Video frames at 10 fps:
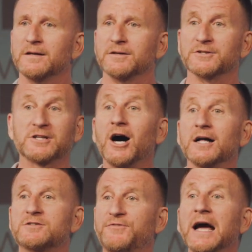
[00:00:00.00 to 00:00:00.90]
Because
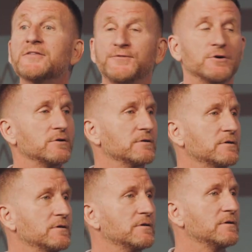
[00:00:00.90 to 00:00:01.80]
God's faithful
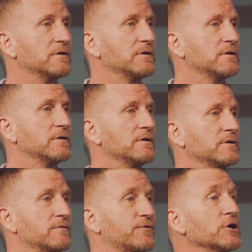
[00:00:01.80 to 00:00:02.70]

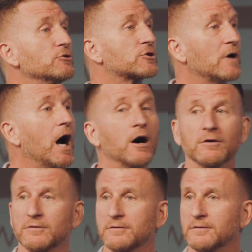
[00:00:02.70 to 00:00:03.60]
for you to
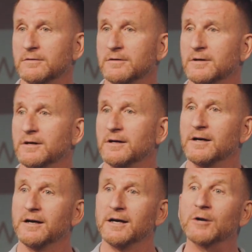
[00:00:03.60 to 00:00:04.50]
grow.
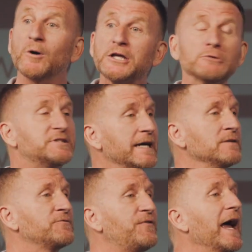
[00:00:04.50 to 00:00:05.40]
And what you
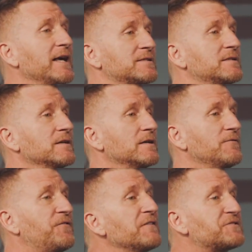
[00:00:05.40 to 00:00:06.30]
didn't face
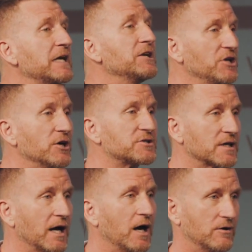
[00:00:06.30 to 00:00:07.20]
15 years
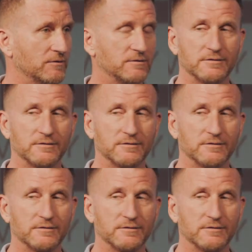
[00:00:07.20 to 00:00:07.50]
ago.